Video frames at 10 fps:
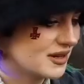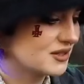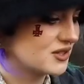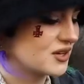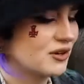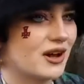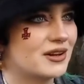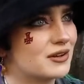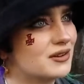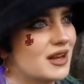It was really
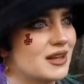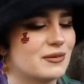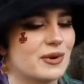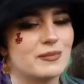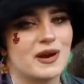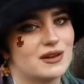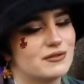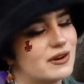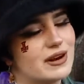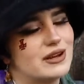I couldn't get out of my
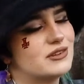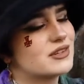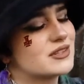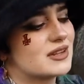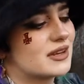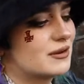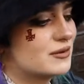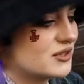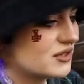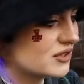bed for ages, like it
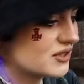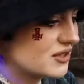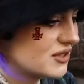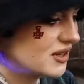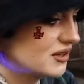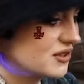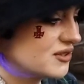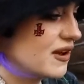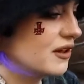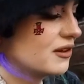was just, I
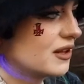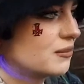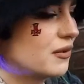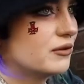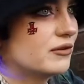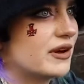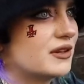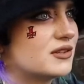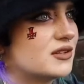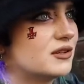just felt like
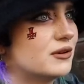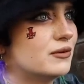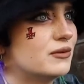motivated to do